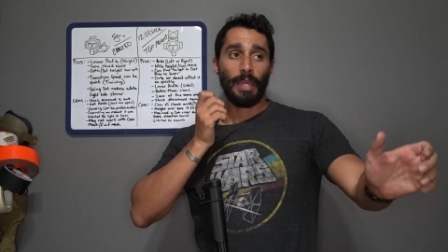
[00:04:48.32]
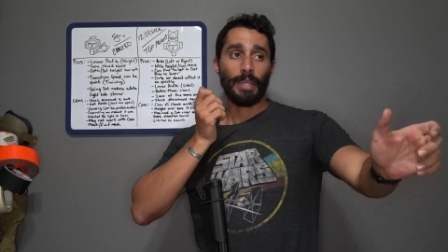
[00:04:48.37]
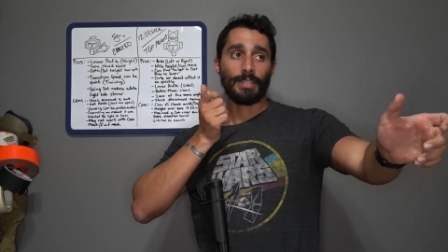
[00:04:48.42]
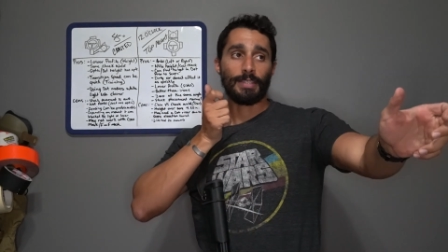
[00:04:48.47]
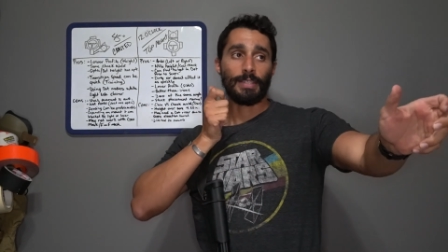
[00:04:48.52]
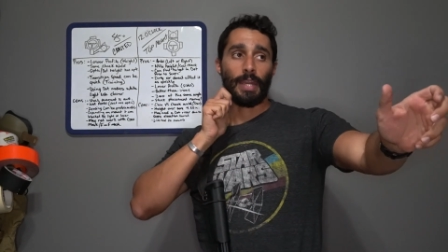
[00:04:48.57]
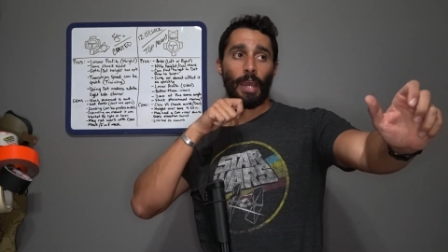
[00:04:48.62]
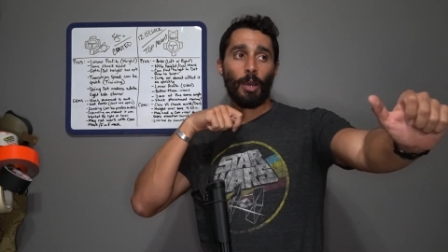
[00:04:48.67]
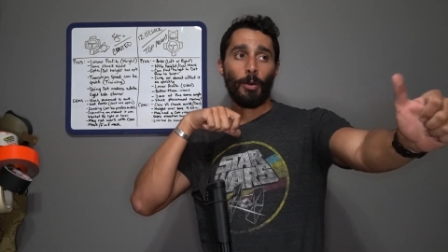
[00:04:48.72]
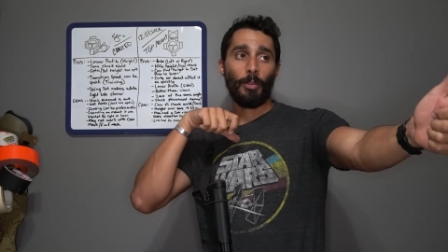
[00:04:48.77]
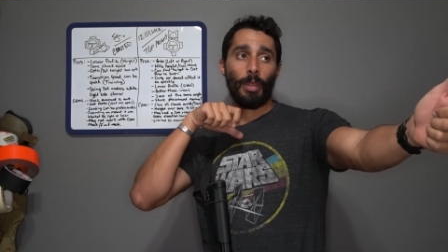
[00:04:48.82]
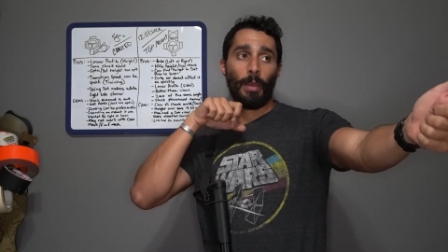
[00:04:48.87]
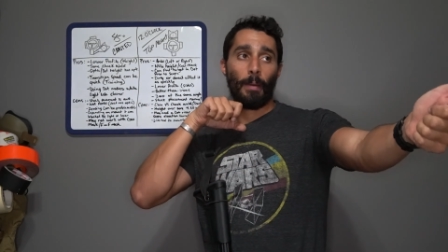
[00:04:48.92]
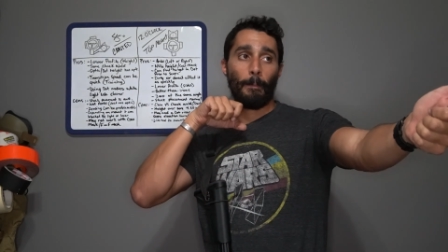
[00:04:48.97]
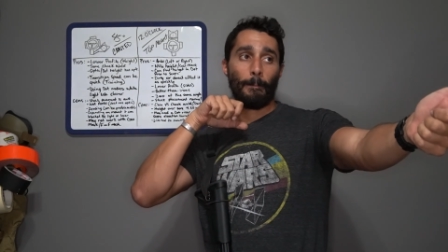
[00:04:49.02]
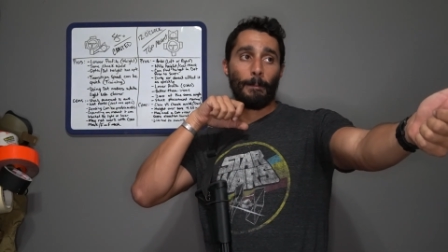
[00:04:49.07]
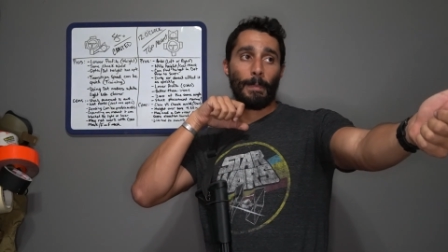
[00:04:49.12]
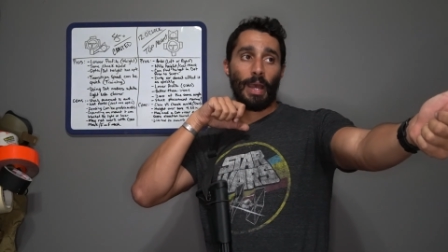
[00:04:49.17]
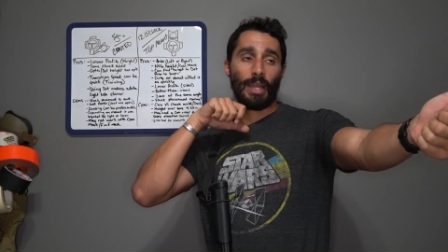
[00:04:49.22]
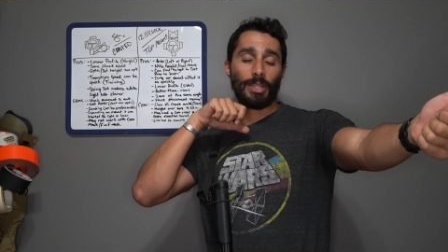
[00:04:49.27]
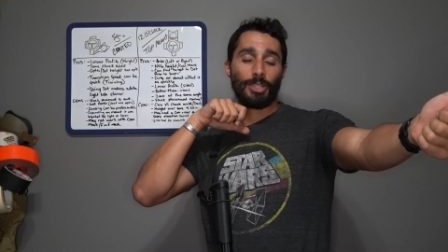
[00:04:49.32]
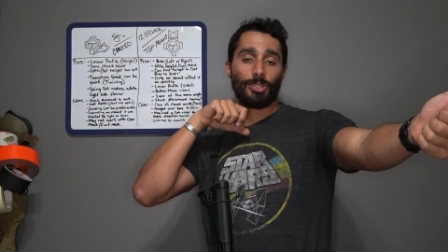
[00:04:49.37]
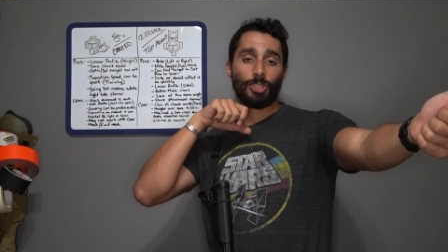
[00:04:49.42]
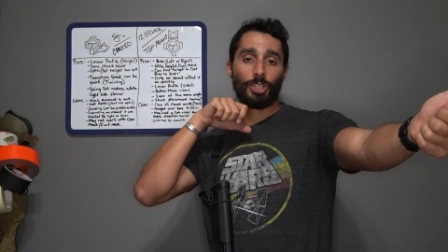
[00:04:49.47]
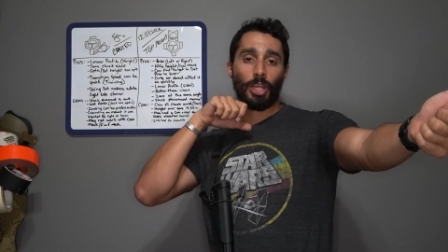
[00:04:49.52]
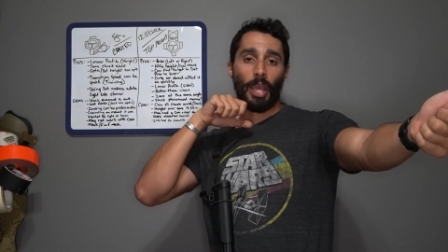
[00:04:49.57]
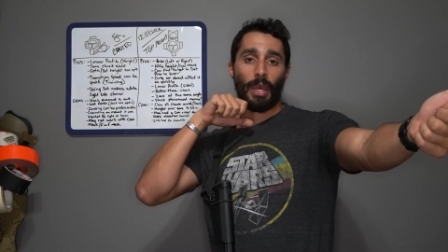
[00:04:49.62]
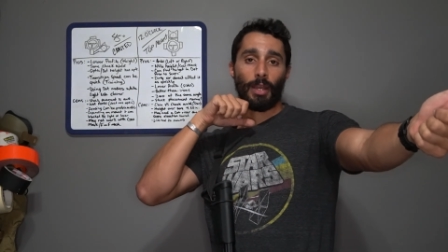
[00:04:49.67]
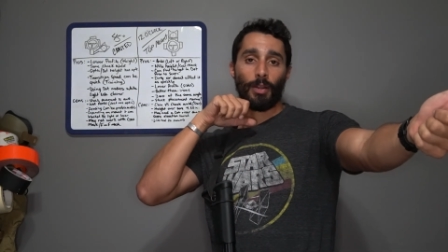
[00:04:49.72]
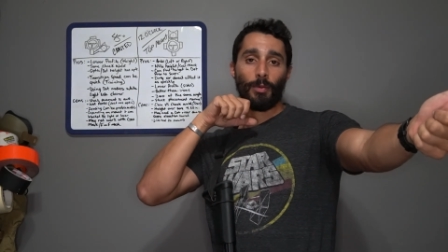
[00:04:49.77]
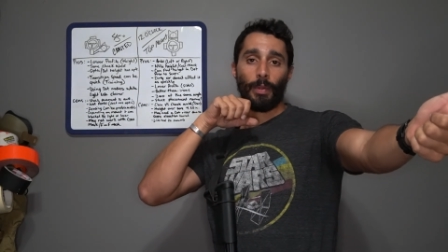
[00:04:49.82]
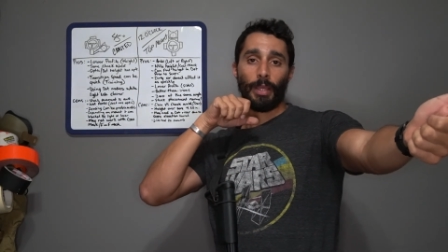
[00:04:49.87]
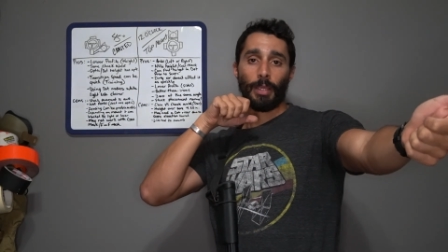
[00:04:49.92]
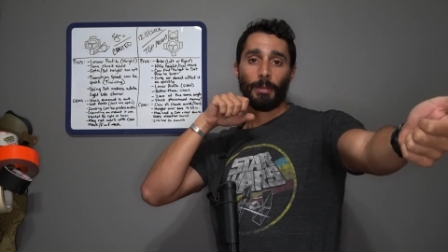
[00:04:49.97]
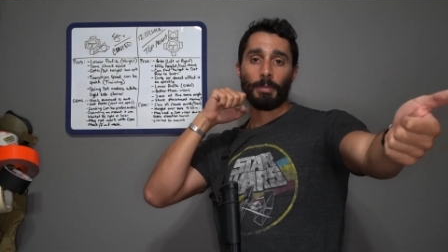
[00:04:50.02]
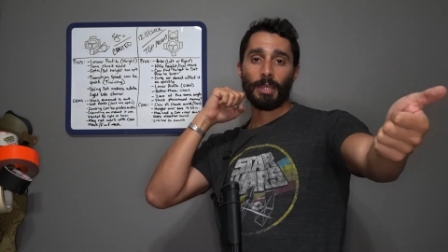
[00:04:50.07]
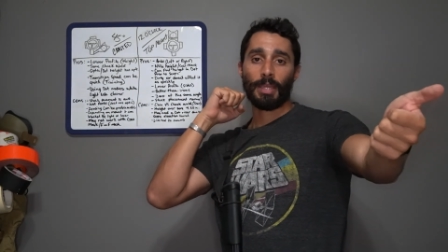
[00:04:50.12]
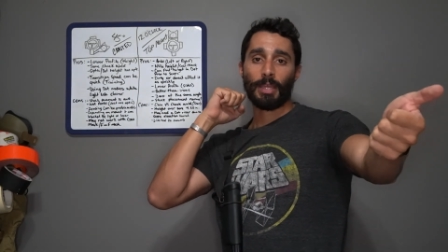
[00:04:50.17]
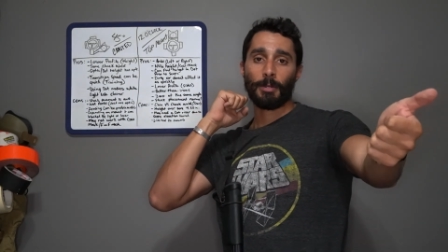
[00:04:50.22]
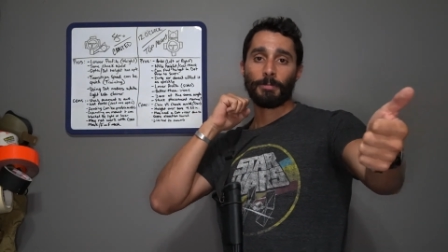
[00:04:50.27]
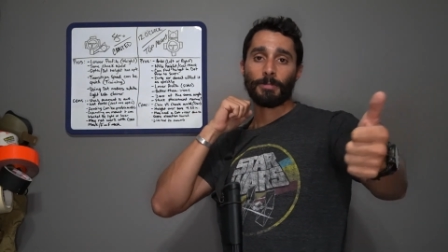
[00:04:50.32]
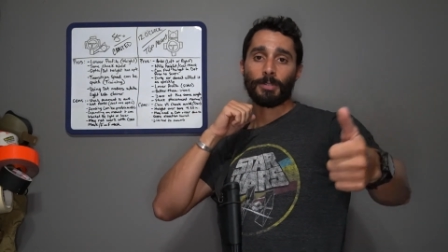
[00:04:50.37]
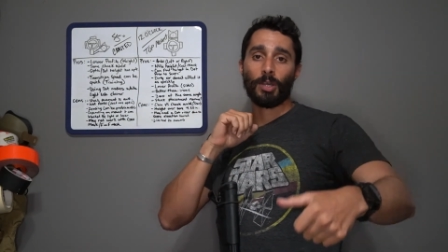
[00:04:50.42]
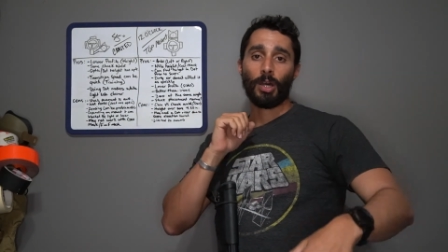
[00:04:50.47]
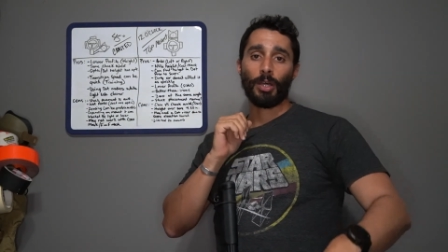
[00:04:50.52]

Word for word: is now that my shadowing becomes